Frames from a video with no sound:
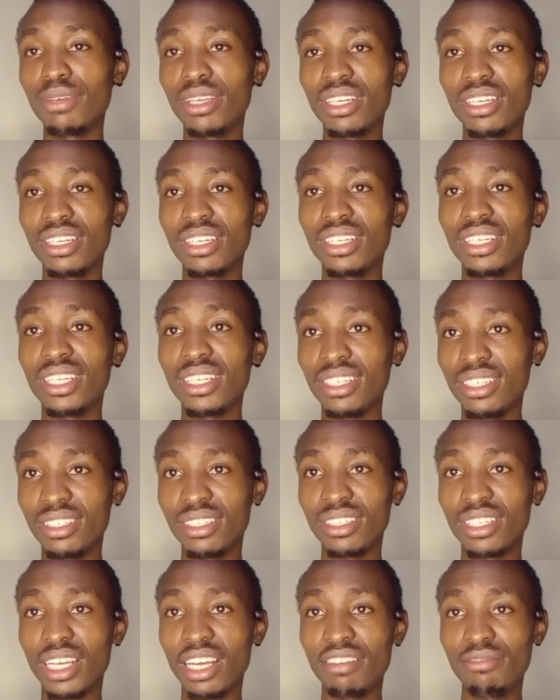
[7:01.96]
been
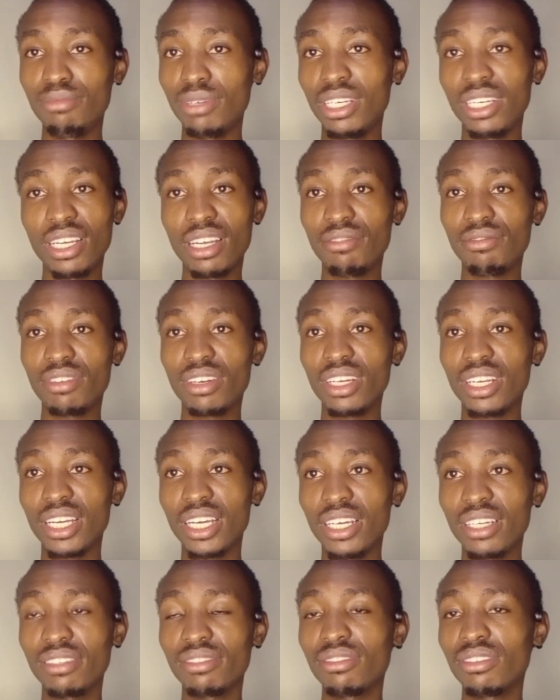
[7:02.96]
in
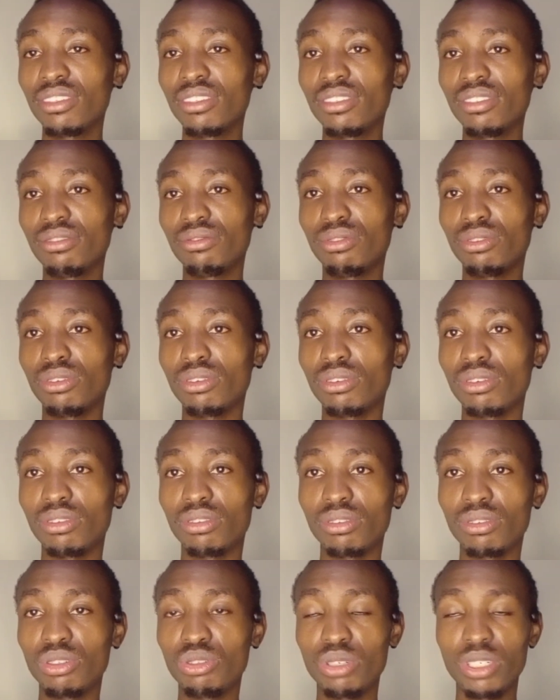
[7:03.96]
Africa for
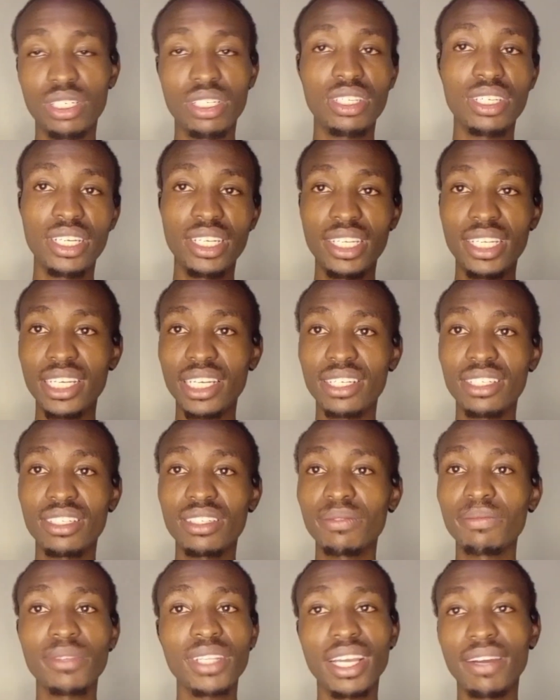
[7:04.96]
23 years.
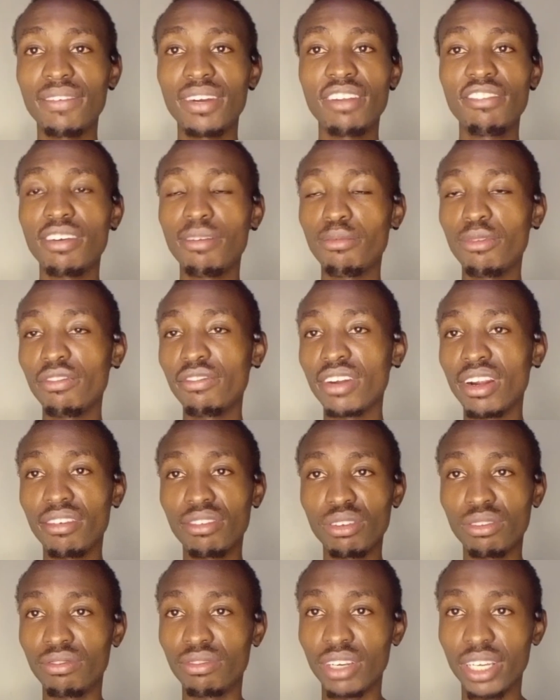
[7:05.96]
I've never moved
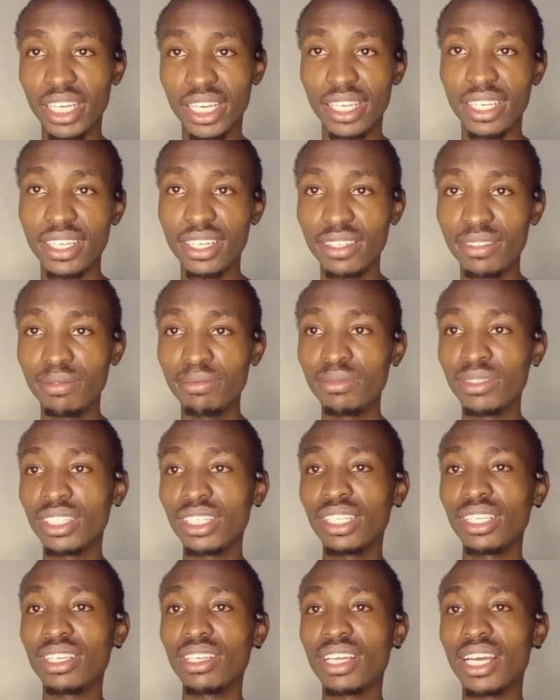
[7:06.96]
out of Kenya.
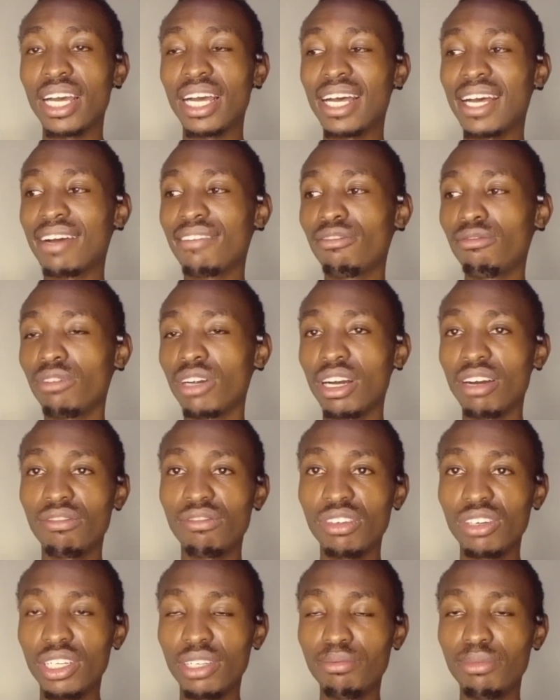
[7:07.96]

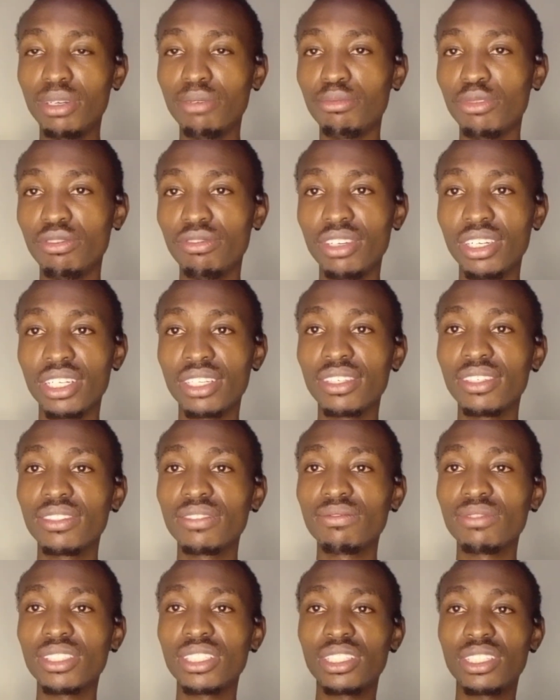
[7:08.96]
I've only been moving
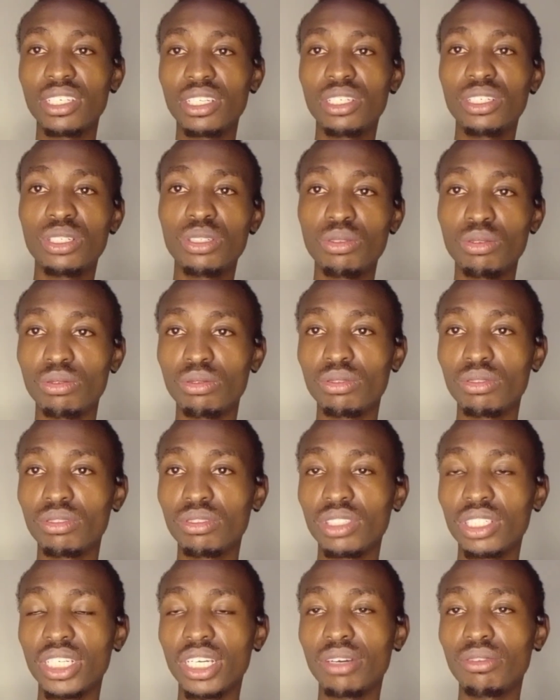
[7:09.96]
city to
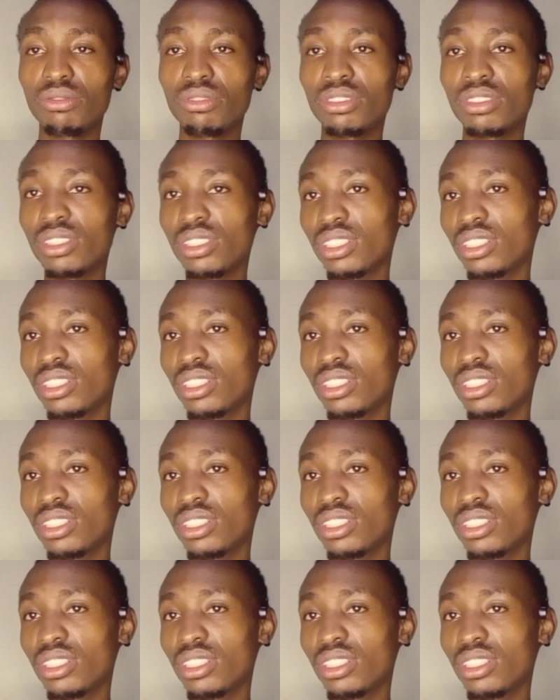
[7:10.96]
town,